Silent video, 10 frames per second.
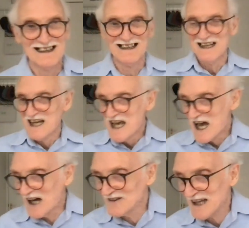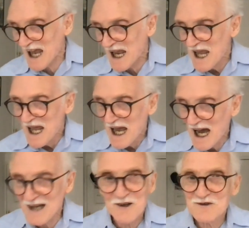Okay,
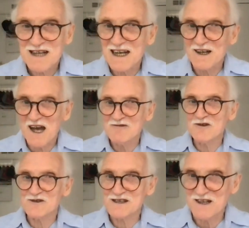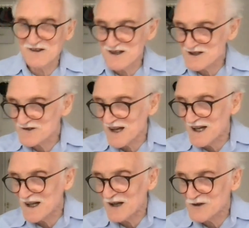I don't take life too serious right
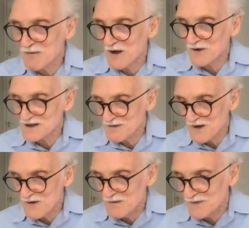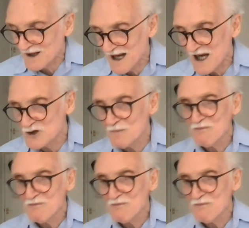now, to be honest with you, at my age.